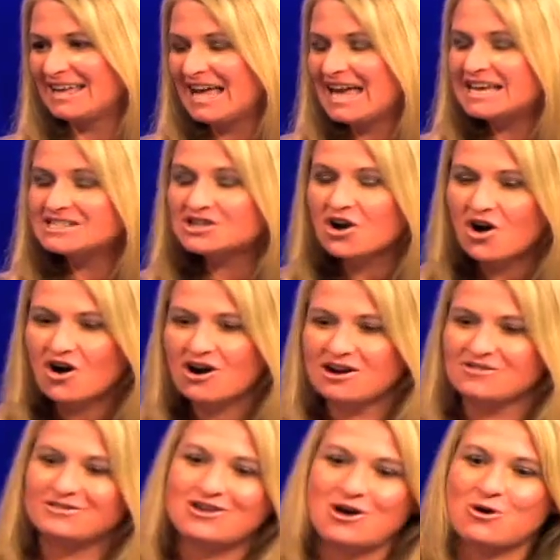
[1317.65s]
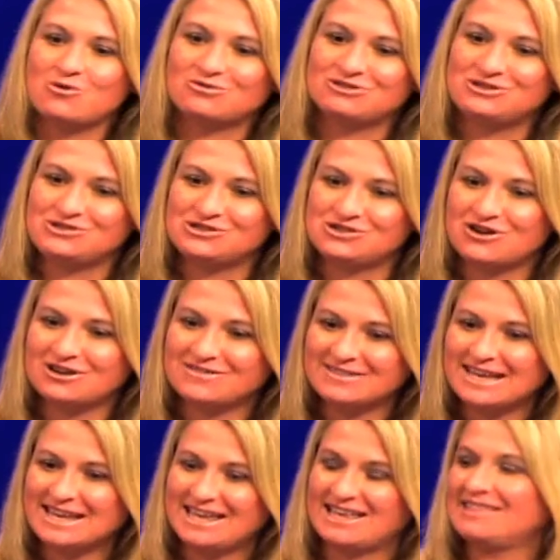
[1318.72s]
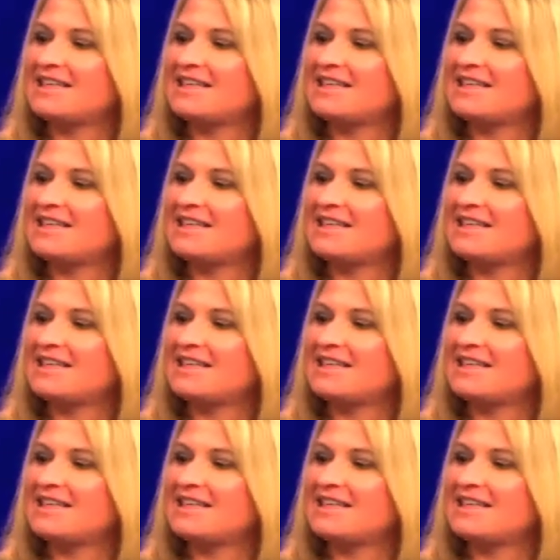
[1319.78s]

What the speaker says: It's hard, though, to start thinking